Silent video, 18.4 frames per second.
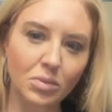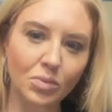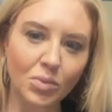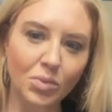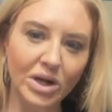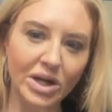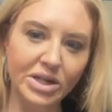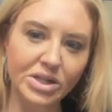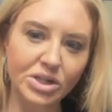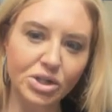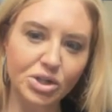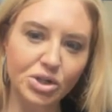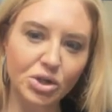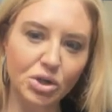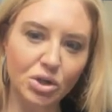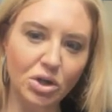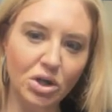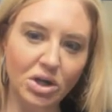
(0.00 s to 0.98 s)
when I did
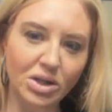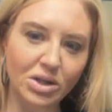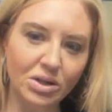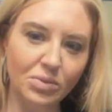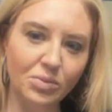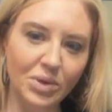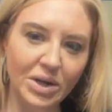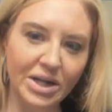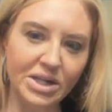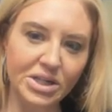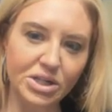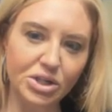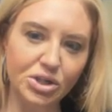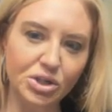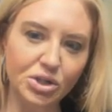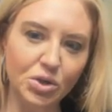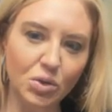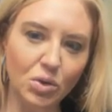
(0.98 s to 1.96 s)
your when I did
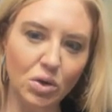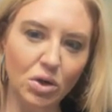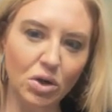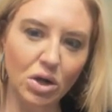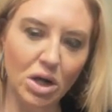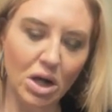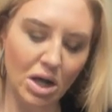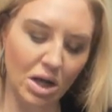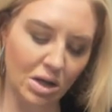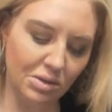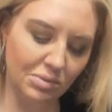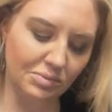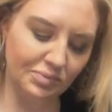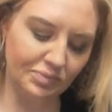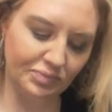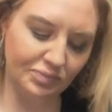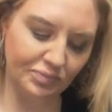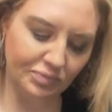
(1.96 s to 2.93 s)
your
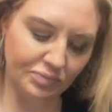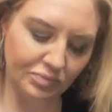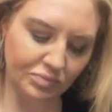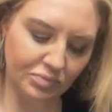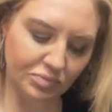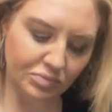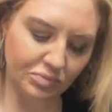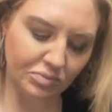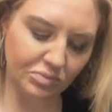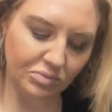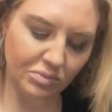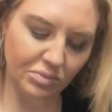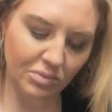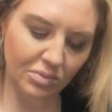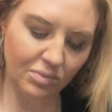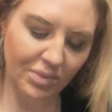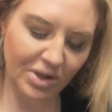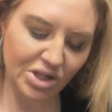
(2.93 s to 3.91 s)
um,
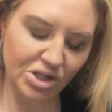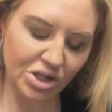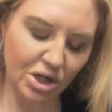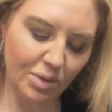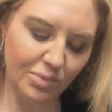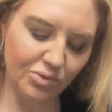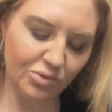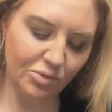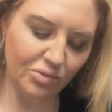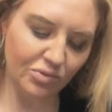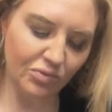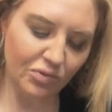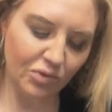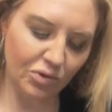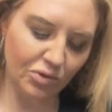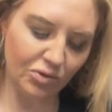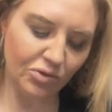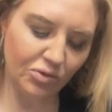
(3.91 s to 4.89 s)
page of cups
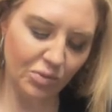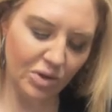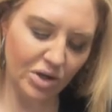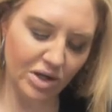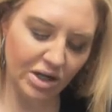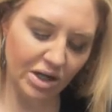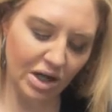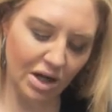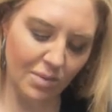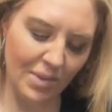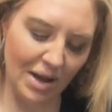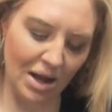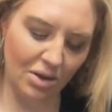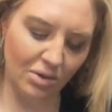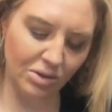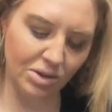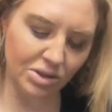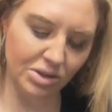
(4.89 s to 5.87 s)
reverse wanted to come
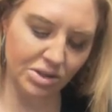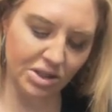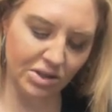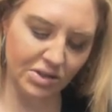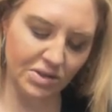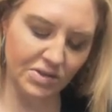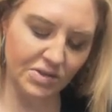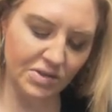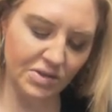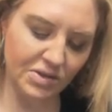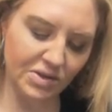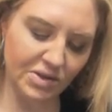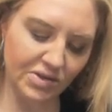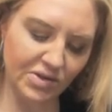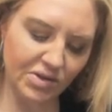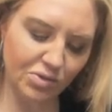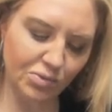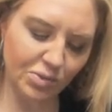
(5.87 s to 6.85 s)
out? Does
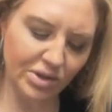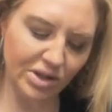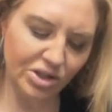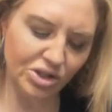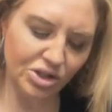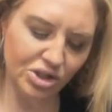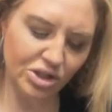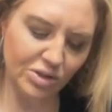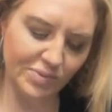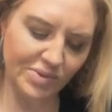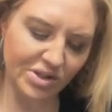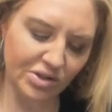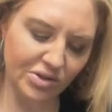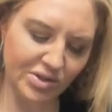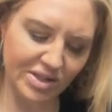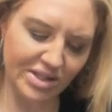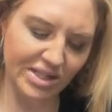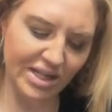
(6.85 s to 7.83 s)
does this relationship
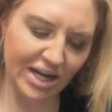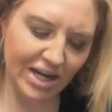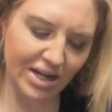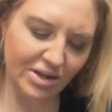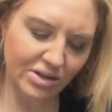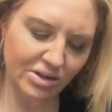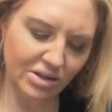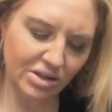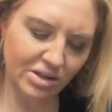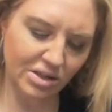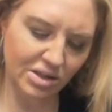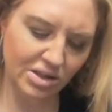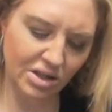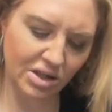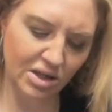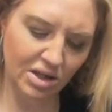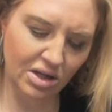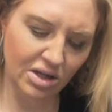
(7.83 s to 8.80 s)
still stand?
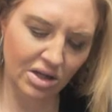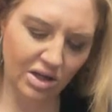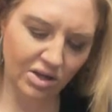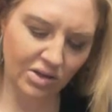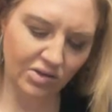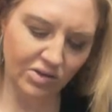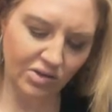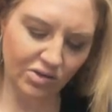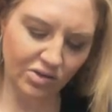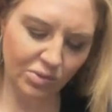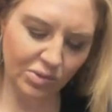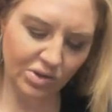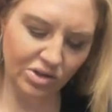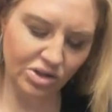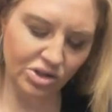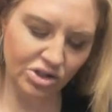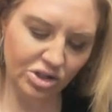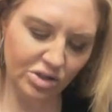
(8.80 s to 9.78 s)
Does this
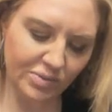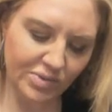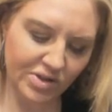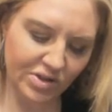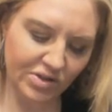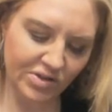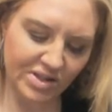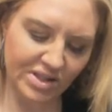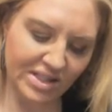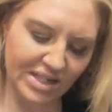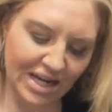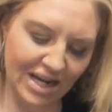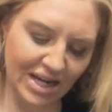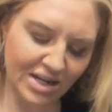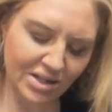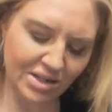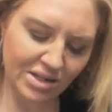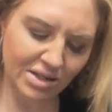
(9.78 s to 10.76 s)
relationship still
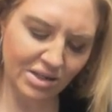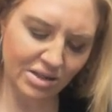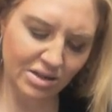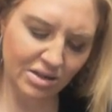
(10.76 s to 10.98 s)
stand?